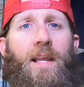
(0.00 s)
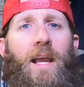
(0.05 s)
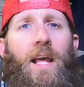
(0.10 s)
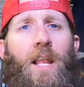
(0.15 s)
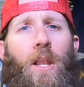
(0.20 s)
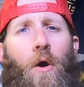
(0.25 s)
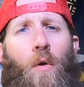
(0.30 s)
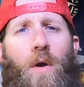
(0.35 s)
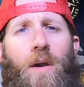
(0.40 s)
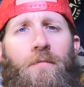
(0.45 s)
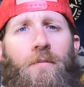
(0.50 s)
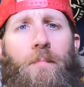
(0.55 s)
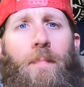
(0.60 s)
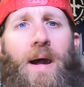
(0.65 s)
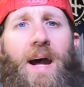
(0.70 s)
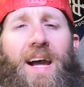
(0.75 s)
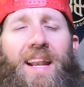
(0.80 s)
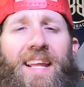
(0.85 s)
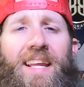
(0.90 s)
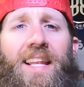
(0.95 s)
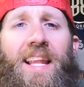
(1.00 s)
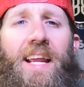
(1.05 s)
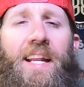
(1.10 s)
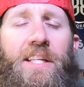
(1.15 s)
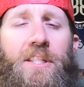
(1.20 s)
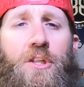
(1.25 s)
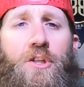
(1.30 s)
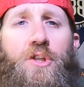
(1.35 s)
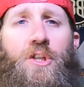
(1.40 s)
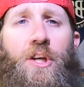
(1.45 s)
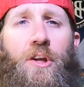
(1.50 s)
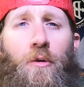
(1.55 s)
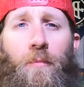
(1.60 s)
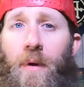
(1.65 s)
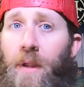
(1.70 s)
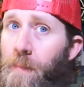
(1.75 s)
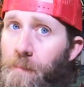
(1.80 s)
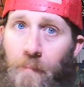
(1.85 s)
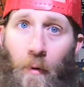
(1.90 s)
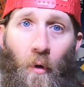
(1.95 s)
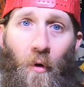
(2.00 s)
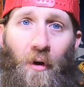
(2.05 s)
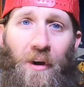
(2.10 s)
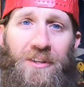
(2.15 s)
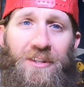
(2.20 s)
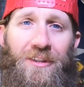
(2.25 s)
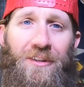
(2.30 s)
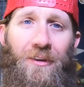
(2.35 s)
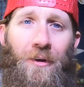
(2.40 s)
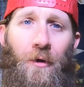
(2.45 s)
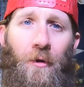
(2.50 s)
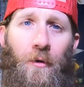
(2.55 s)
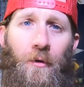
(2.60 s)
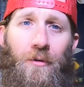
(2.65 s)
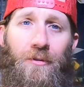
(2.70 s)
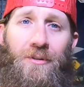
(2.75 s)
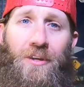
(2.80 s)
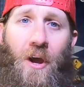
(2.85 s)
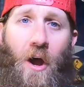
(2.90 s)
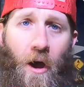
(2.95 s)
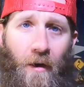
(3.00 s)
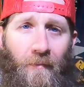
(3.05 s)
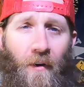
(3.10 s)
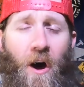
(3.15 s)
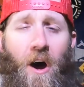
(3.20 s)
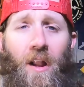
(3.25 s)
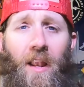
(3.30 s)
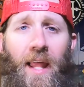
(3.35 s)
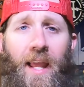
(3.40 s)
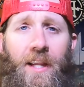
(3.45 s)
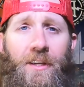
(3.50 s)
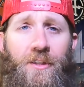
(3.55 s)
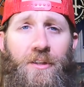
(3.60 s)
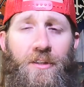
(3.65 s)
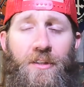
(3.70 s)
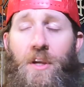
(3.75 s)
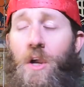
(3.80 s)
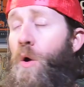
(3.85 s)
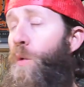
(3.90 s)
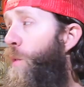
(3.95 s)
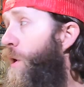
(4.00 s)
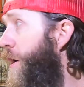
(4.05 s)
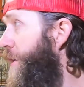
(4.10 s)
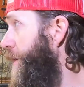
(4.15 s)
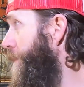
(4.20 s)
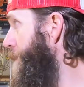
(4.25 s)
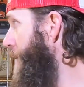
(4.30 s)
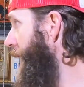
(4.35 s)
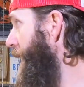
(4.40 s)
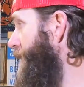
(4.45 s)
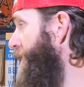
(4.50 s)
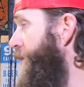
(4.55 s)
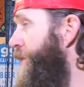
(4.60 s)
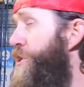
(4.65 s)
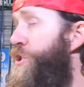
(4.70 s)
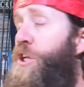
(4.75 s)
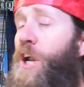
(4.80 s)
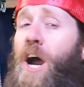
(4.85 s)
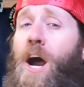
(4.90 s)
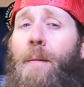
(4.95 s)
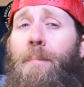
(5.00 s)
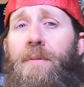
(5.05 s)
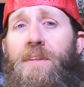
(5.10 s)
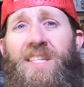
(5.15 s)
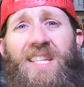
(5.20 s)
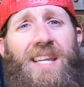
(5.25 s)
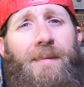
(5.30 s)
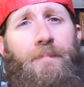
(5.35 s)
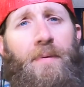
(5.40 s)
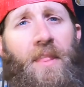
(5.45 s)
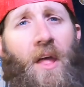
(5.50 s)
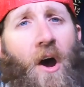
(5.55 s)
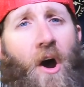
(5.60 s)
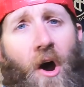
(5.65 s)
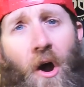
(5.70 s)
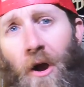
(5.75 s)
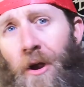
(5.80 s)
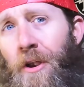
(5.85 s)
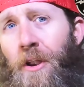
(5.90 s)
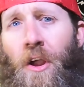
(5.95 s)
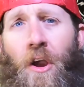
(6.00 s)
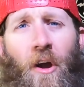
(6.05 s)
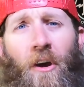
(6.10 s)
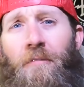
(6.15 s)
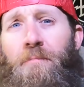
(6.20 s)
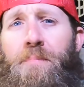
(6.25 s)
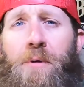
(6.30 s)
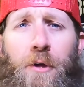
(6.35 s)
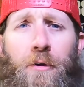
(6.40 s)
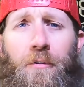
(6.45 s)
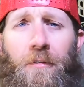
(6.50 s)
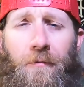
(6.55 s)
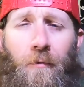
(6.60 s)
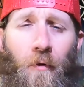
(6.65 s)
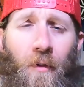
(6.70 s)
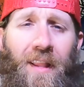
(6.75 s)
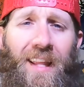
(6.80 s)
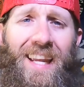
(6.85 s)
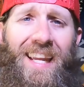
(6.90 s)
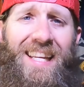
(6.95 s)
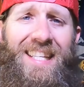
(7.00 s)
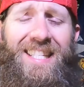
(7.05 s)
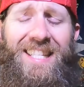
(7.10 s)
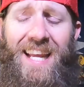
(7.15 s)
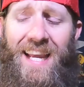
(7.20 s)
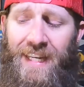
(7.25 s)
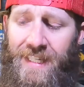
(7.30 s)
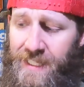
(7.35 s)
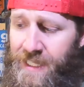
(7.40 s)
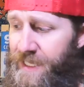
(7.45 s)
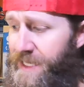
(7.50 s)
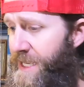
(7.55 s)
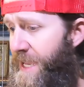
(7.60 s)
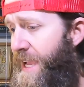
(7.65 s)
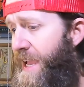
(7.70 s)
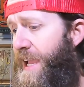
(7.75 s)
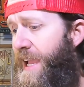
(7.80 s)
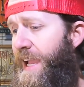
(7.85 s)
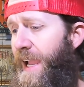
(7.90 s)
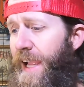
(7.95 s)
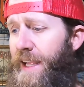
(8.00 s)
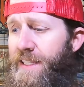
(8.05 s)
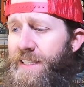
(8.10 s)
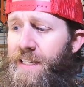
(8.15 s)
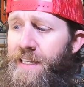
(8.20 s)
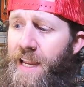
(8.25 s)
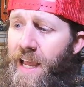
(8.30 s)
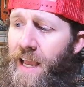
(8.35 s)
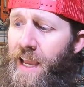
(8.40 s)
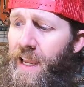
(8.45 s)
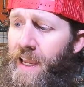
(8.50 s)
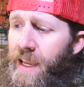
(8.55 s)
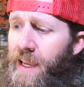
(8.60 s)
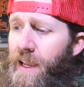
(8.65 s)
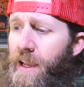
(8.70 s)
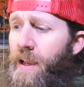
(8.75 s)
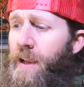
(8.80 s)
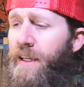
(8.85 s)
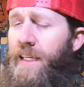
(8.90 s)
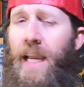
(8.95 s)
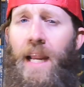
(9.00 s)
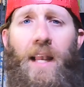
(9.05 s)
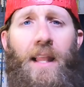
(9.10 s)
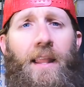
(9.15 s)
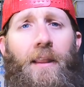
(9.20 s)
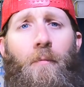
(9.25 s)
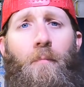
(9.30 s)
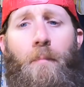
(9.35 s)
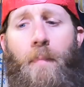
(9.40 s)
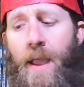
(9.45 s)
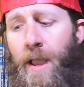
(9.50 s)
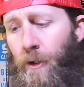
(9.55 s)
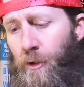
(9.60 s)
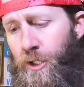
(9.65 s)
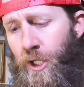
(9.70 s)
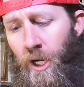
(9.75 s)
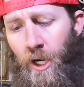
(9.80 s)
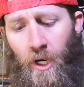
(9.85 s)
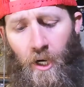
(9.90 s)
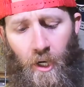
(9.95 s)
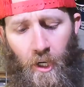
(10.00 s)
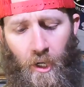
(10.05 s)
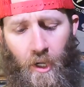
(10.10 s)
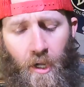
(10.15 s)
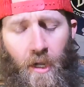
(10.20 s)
Hello everybody, ladies and gentlemen, boys and girls of all ages. Welcome back to the shop deep in the heart of beautiful East Texas. And today, got a little mail call.